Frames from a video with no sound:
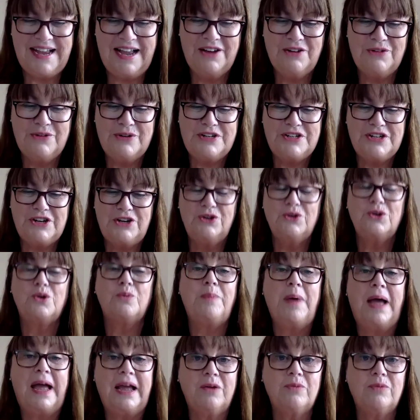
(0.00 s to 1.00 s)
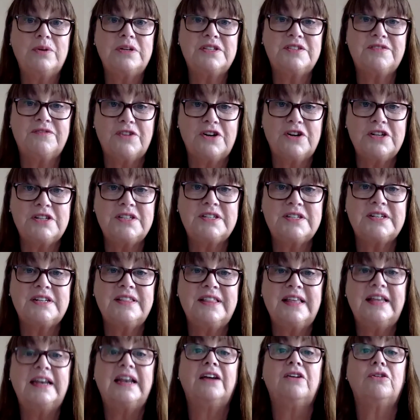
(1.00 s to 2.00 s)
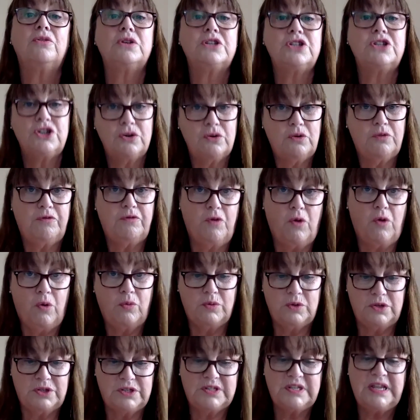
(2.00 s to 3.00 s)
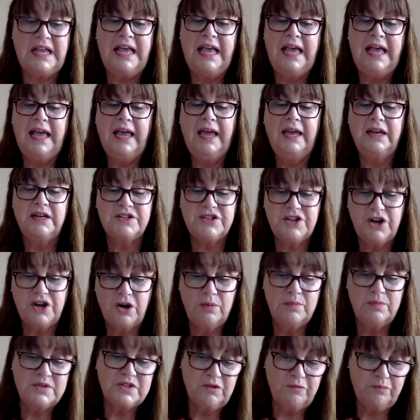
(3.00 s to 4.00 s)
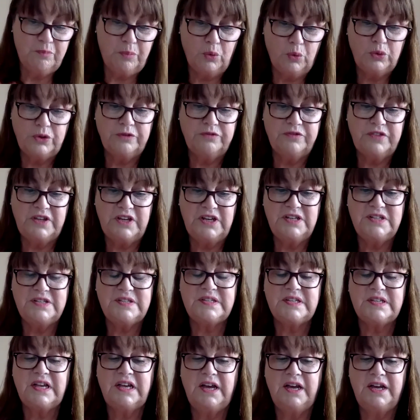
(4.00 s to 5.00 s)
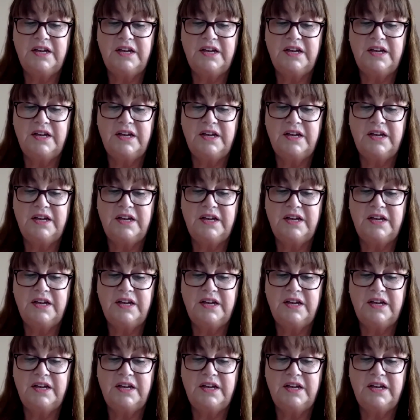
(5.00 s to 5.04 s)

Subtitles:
I'm going to look backwards first, and then I'm going to look forwards in terms of both of these